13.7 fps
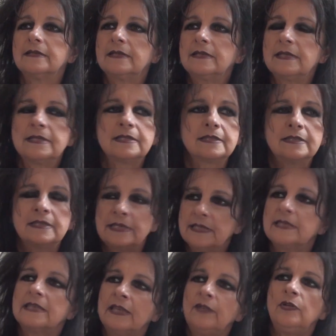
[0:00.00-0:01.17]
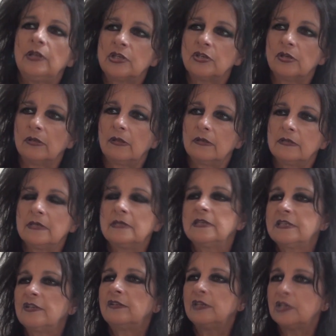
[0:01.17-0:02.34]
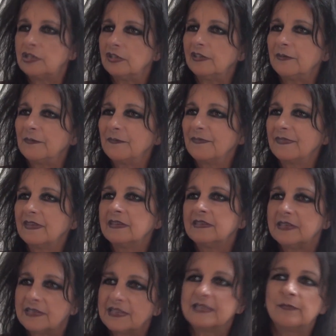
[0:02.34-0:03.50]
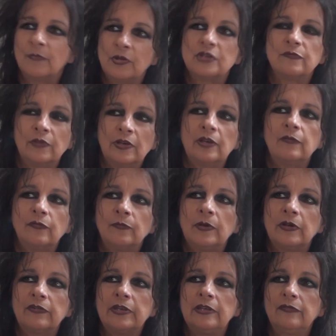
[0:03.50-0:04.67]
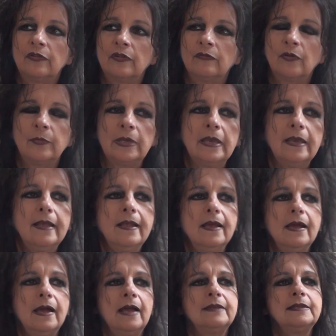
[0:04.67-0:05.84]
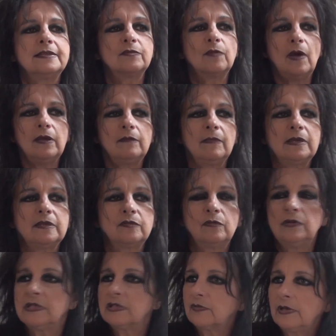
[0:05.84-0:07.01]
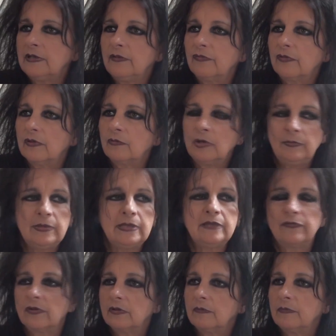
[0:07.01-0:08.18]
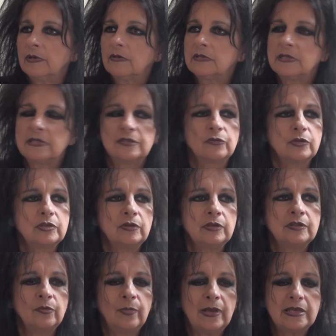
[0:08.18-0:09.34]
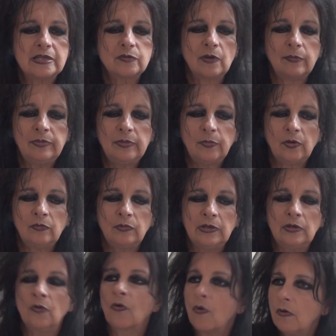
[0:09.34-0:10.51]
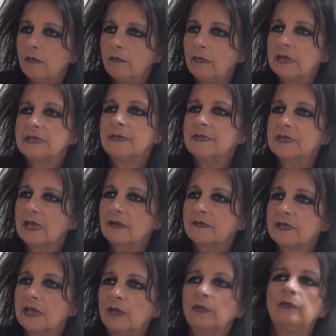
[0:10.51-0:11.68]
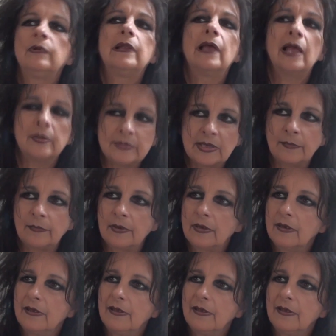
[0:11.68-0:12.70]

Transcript: This is education. This is not teaching. This is very, very different for me. And it's why my school is very different, will be different, because it's a place where people will grow by themselves and we will help them.